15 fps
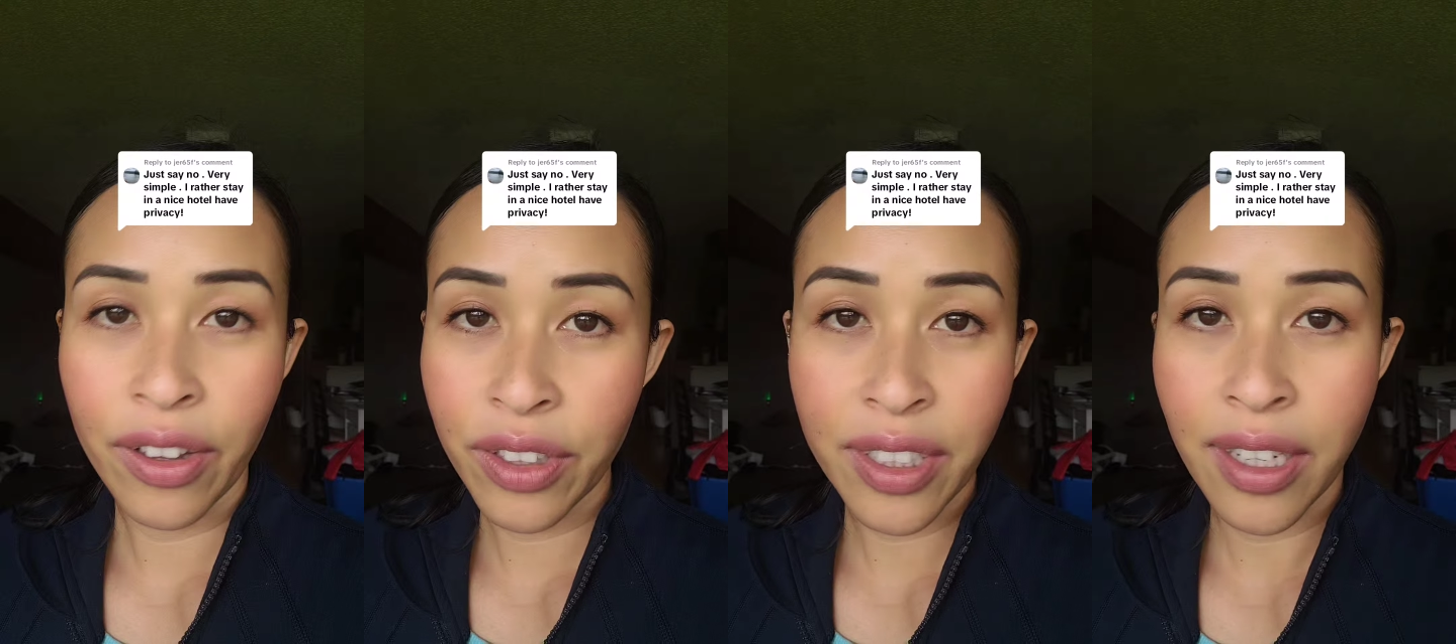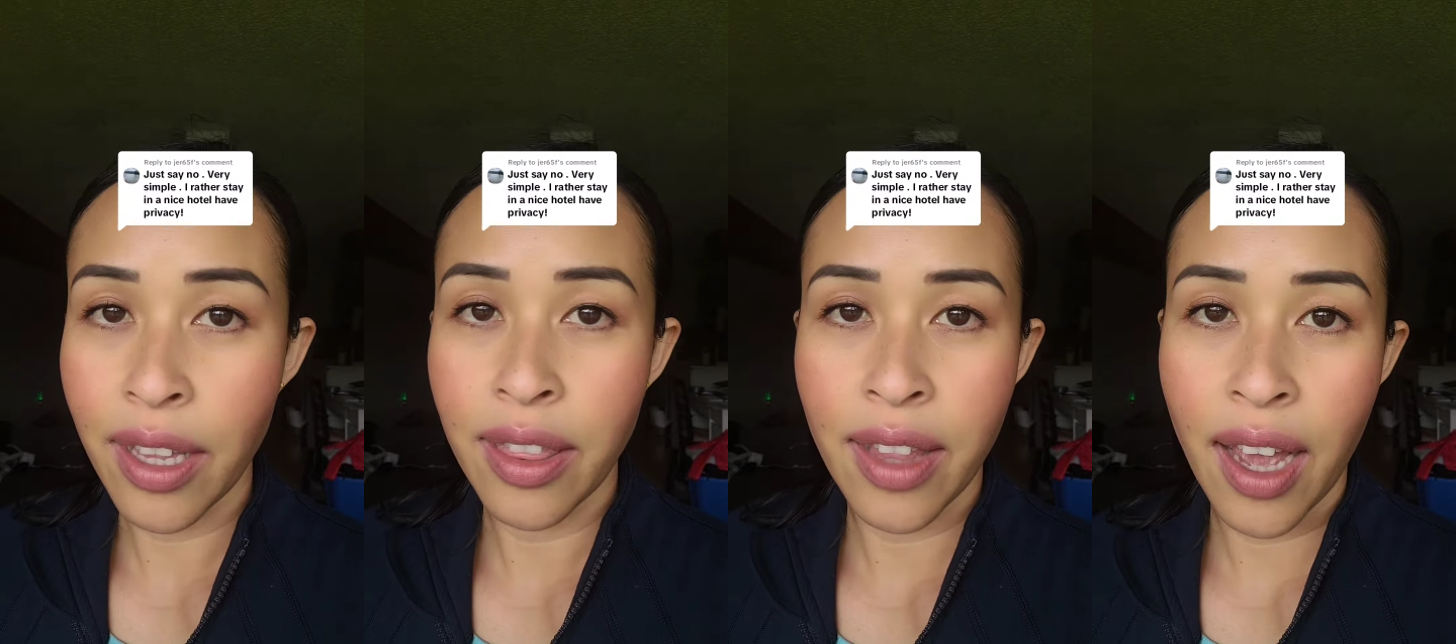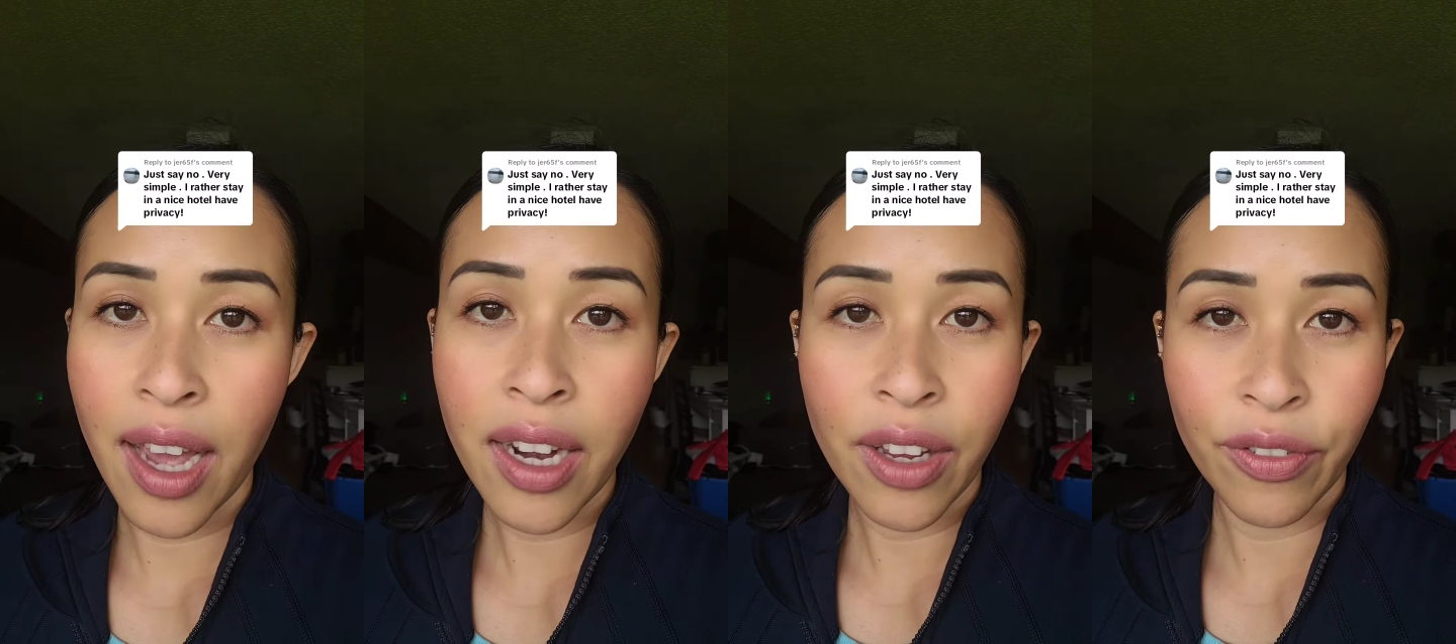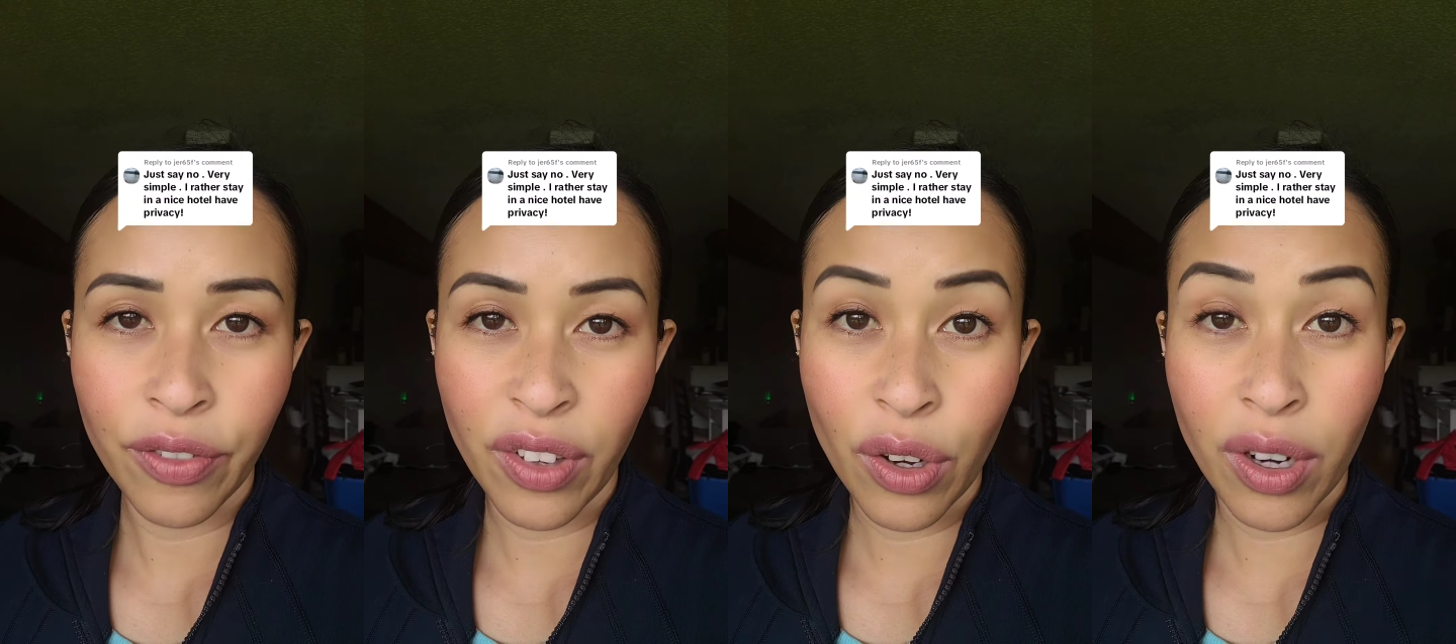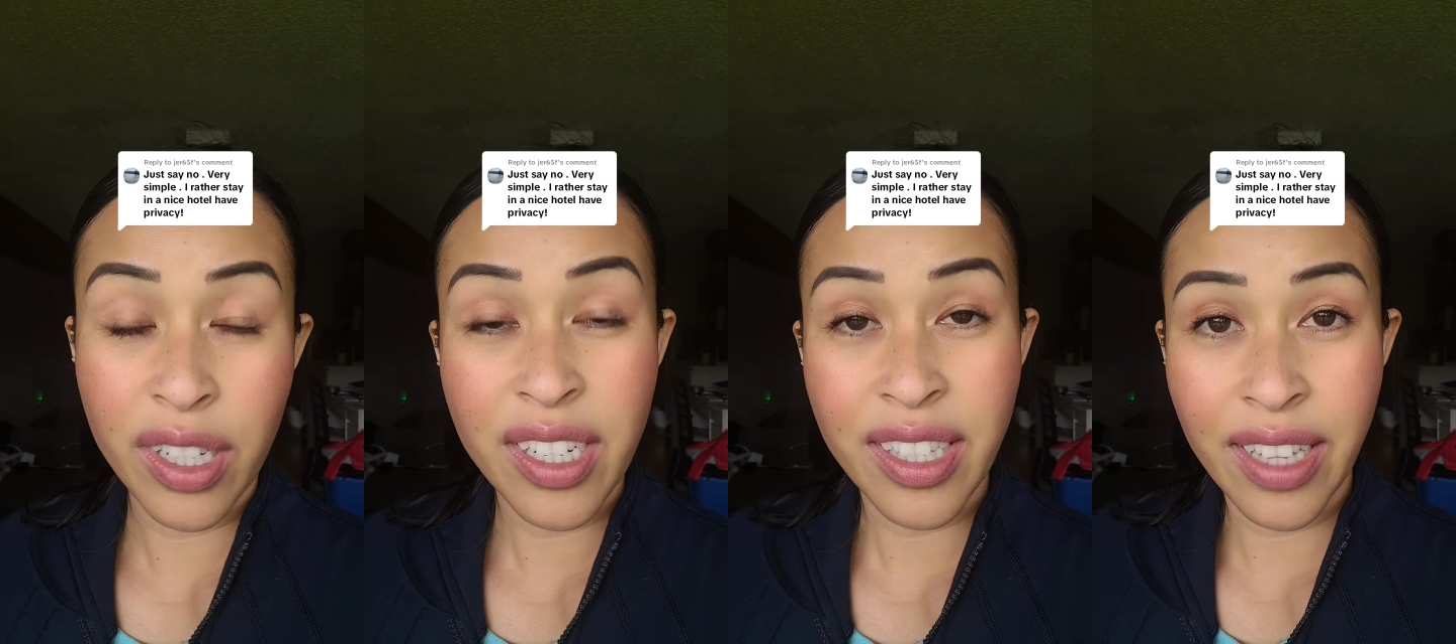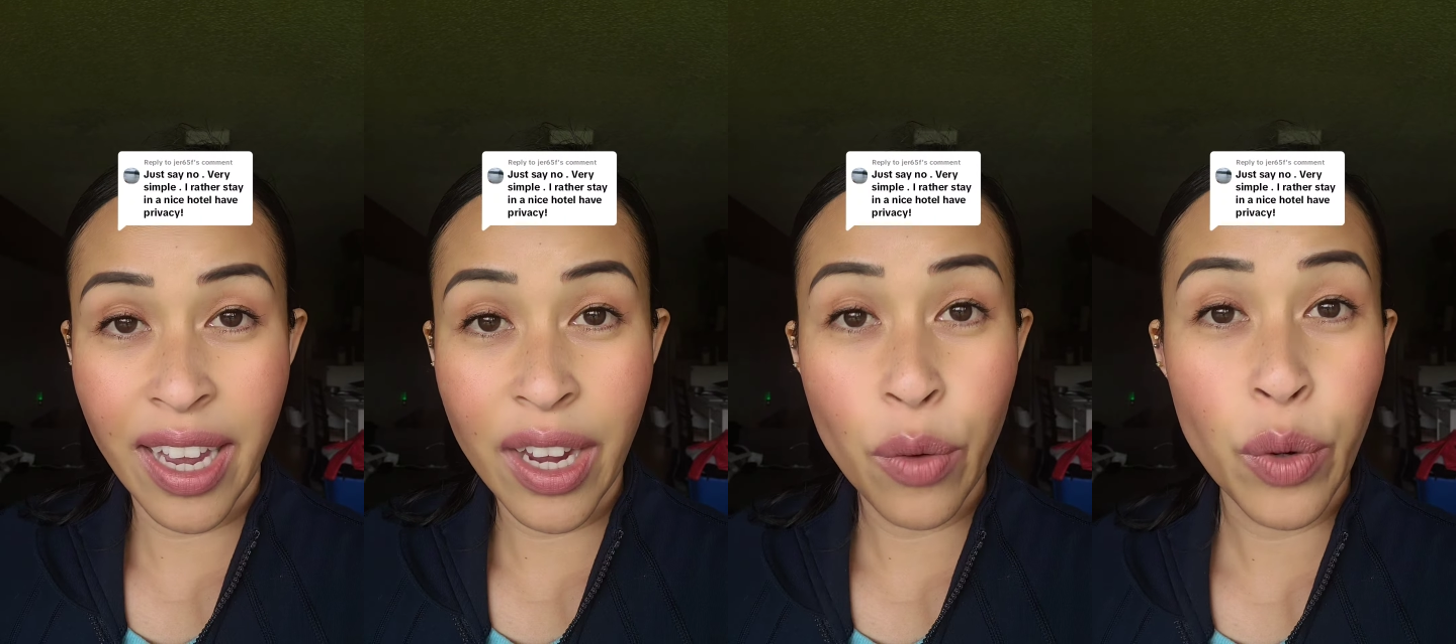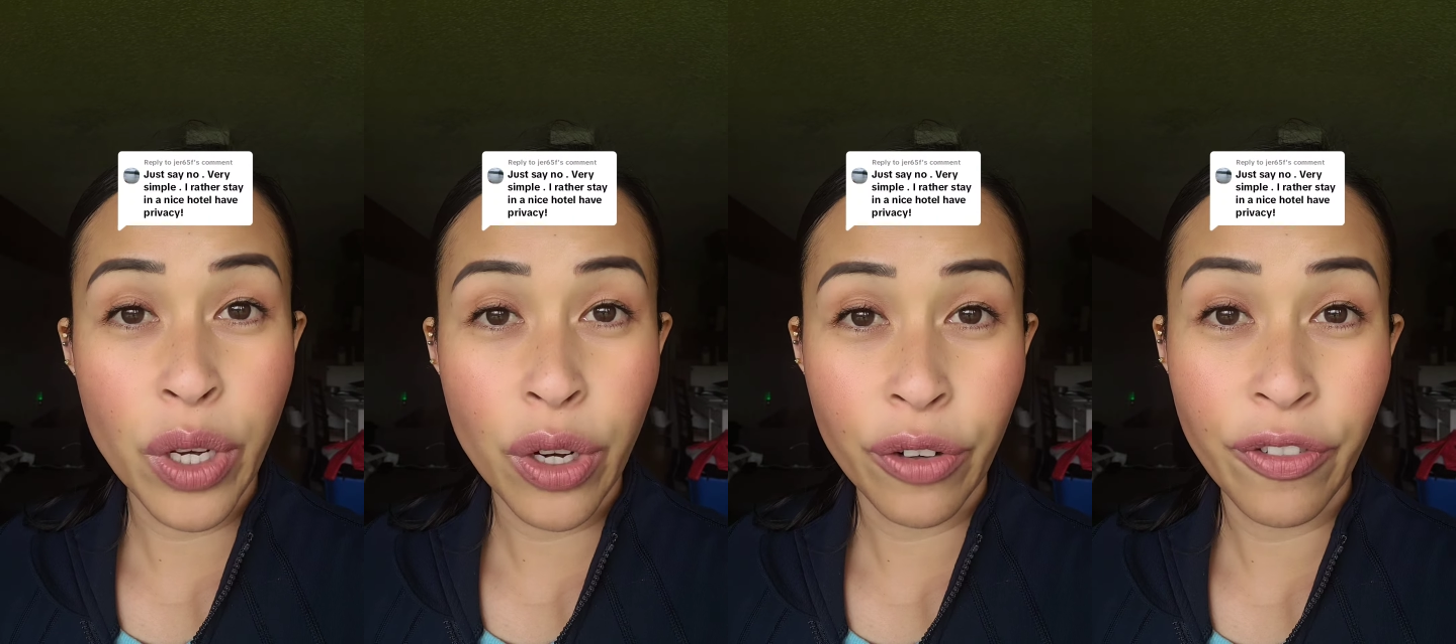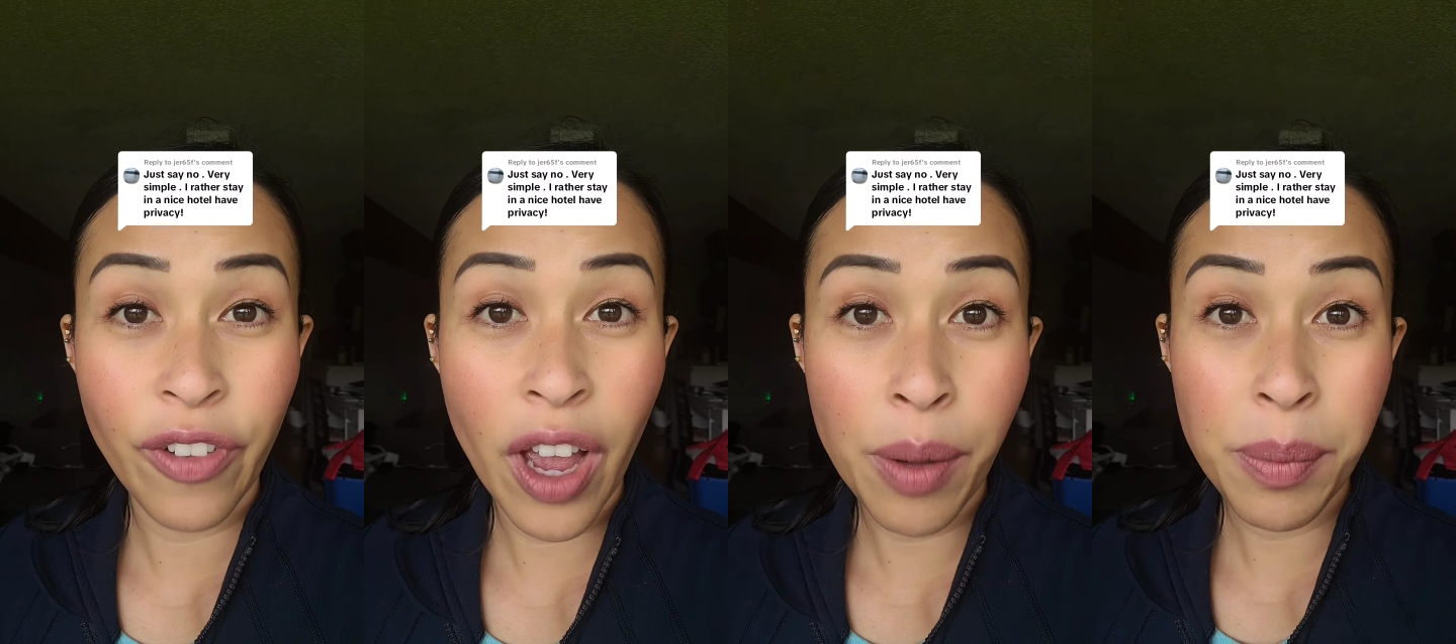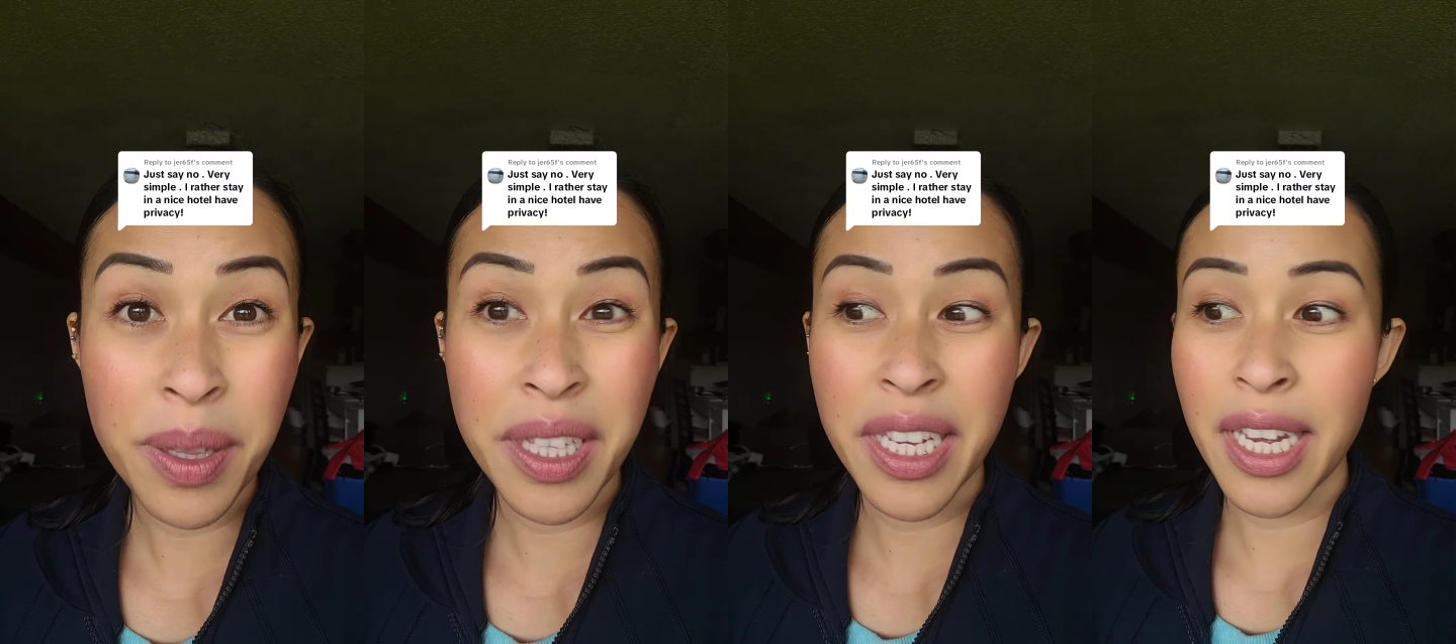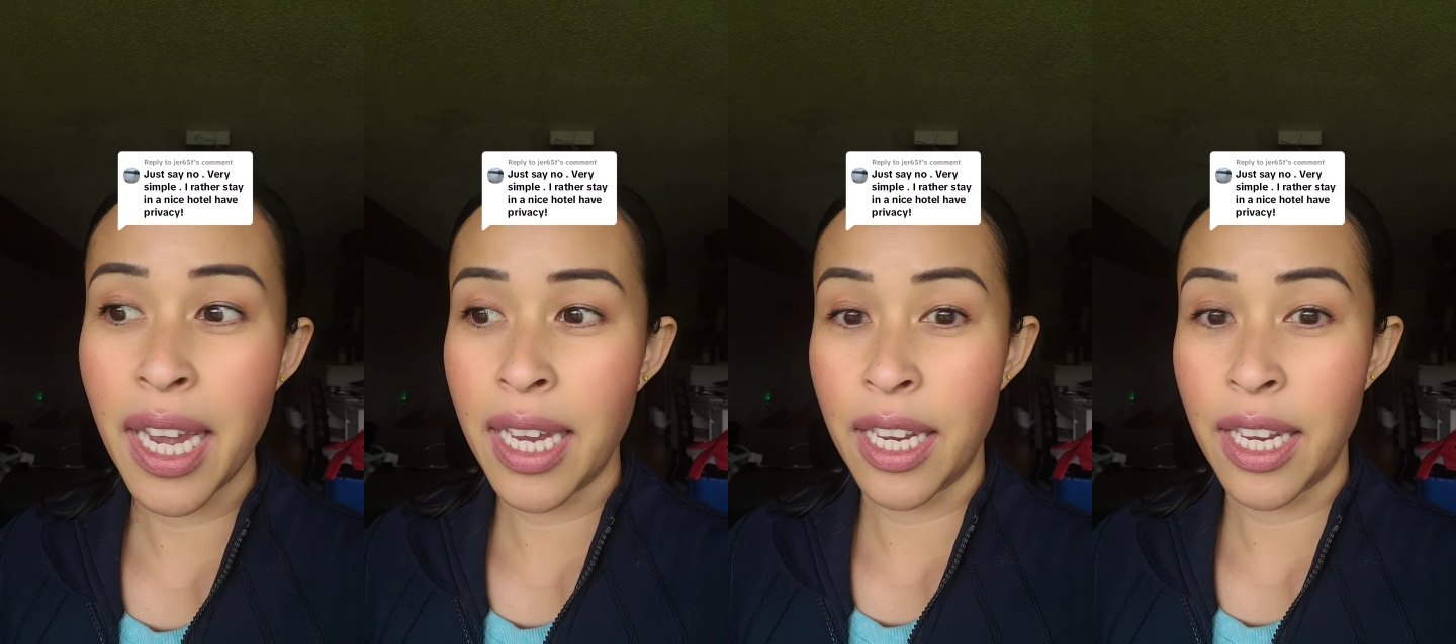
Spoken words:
Other than that, if you are staying with your family